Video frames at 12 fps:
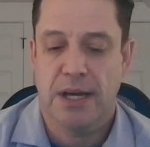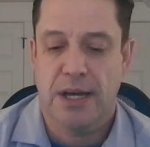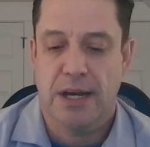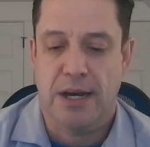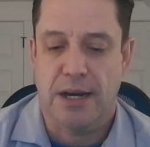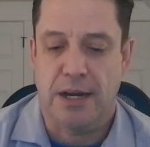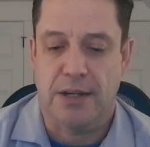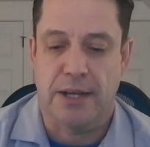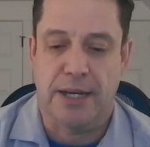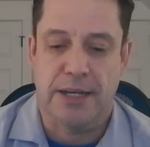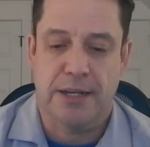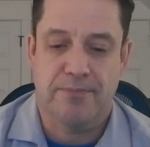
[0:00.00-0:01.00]

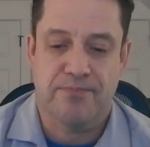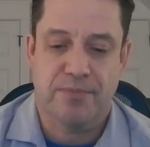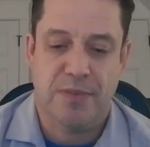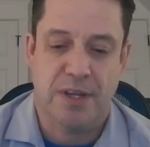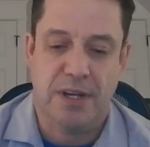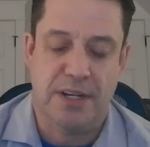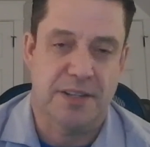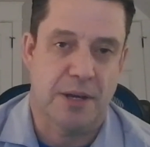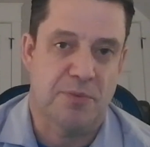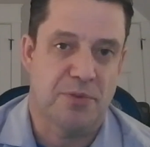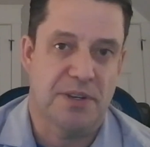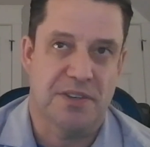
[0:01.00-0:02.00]
unlike an
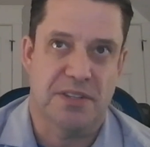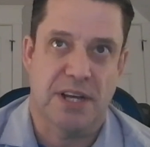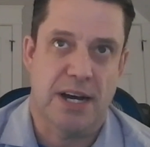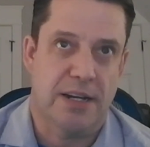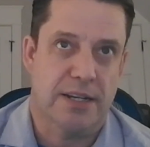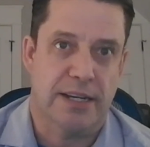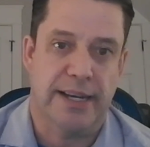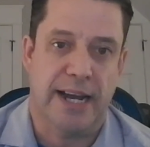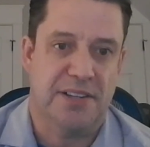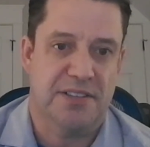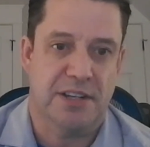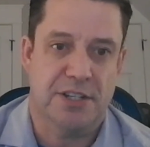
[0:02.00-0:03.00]
example we use a lot, like a
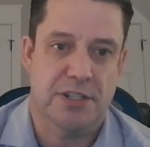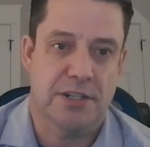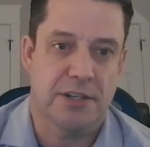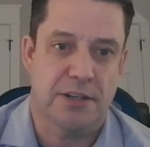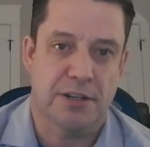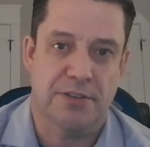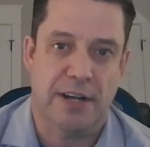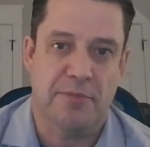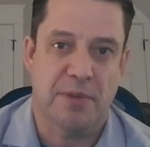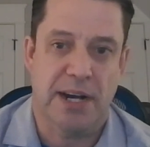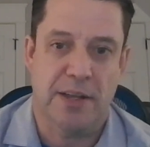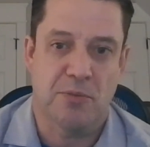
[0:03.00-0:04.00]
gas station, you can drive
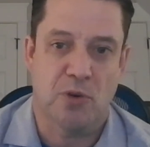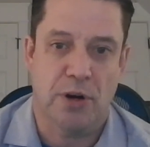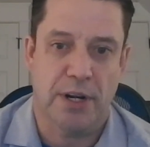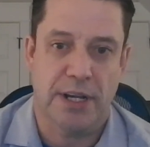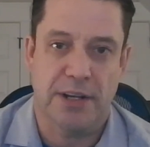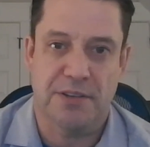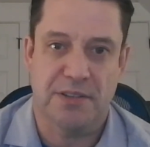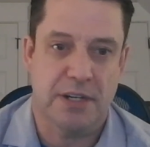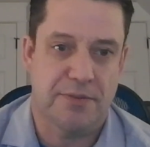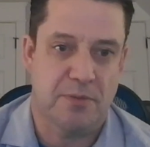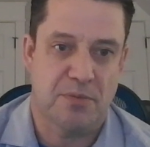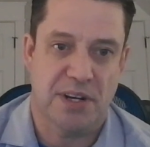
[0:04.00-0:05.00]
by in the morning and you'll see a
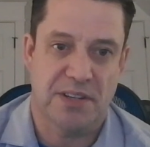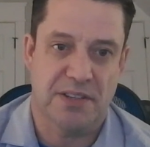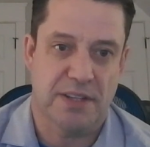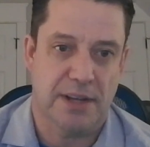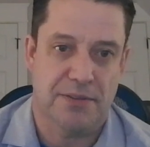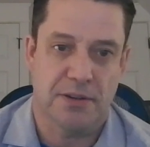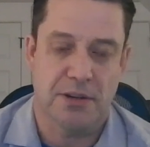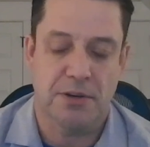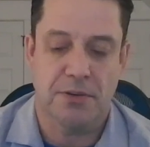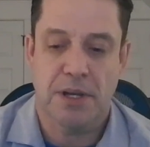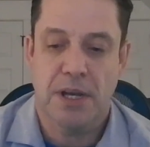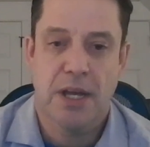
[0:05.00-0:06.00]
different price in the
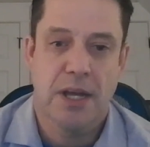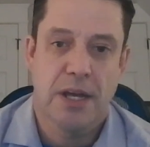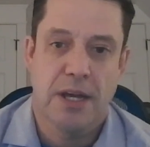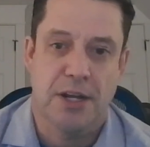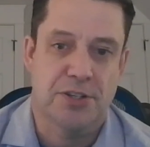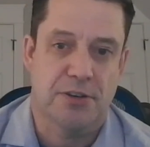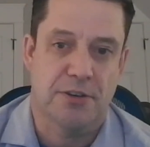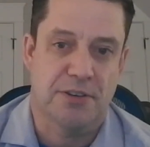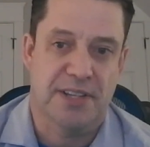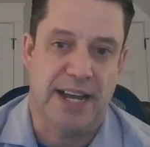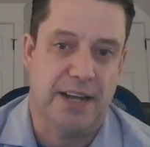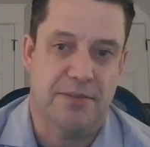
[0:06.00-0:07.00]
afternoon. Insurers
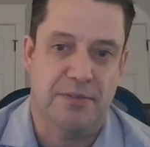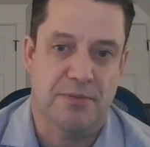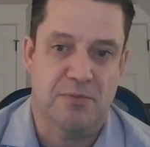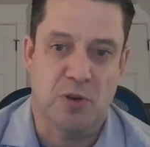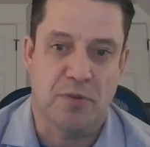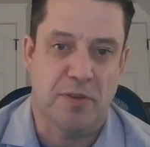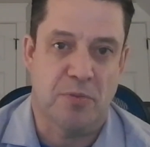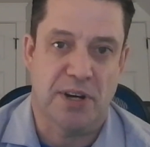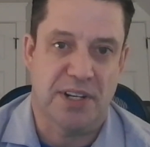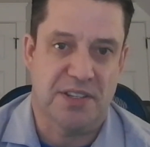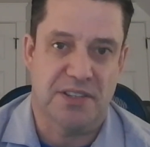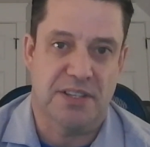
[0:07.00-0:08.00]
can't move their
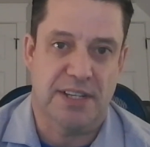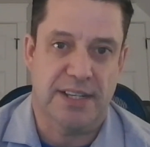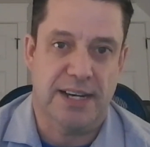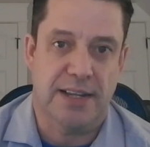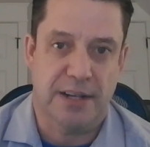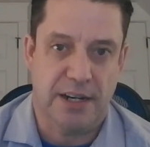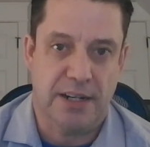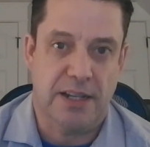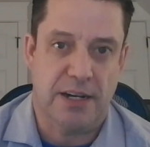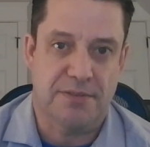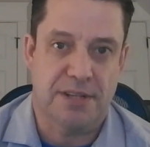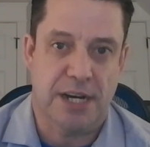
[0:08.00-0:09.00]
prices like that. They need a
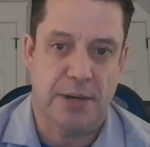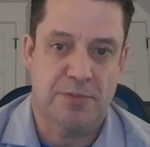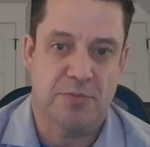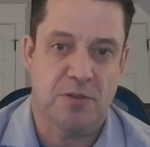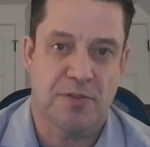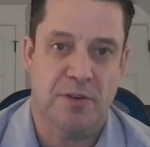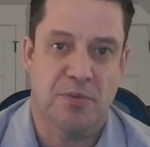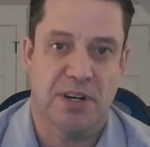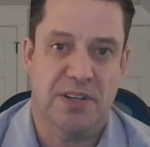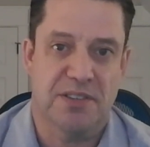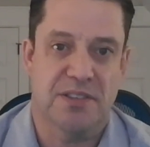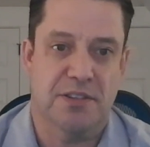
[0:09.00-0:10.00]
lot of time to move their
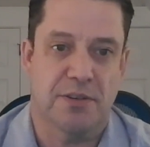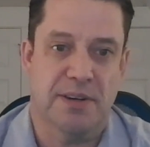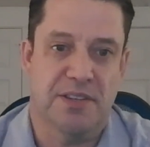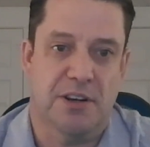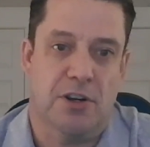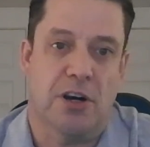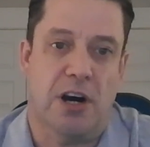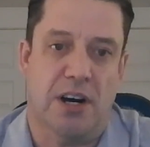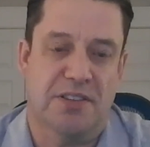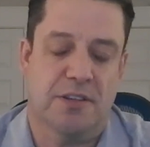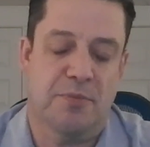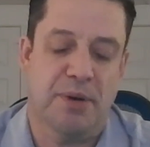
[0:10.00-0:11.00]
prices. So as their
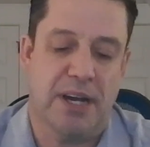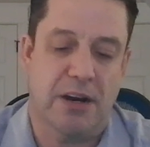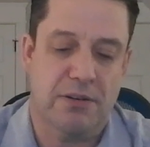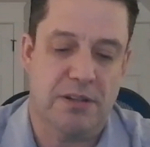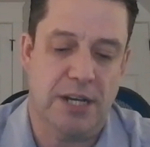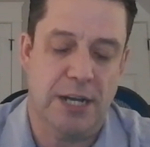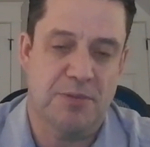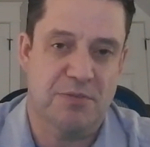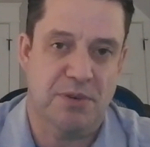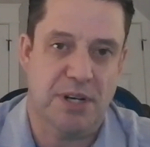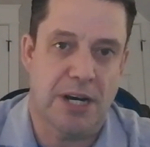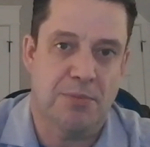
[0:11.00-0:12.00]
cost to pay out claims
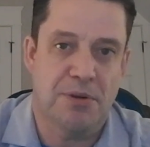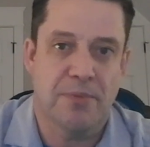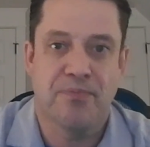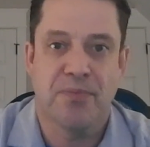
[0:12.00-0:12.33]
went up,